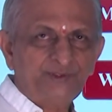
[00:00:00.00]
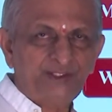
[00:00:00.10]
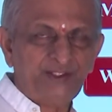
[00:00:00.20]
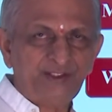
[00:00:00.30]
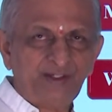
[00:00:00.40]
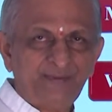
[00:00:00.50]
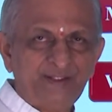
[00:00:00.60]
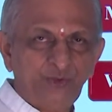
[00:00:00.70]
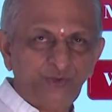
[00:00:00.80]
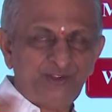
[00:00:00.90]
either
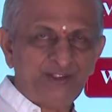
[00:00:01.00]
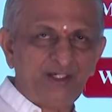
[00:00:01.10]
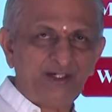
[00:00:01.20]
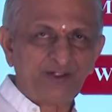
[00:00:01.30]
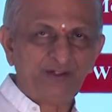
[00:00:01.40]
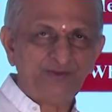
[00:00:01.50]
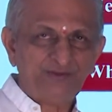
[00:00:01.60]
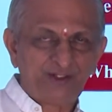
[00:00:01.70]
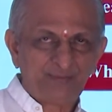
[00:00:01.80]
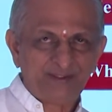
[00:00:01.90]
by losing
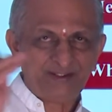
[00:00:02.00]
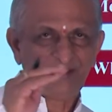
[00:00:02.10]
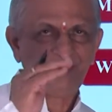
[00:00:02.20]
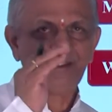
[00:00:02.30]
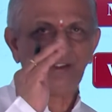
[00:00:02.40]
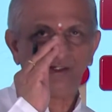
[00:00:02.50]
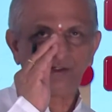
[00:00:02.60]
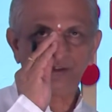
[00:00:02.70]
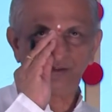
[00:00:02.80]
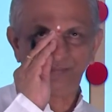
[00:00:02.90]
electrons or by gaining
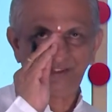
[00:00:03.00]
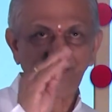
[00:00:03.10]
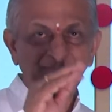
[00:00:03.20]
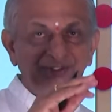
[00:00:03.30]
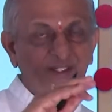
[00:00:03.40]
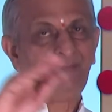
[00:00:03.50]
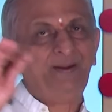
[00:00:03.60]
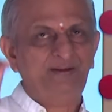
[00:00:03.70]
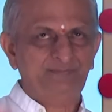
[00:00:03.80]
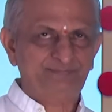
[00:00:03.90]
electrons, become stable.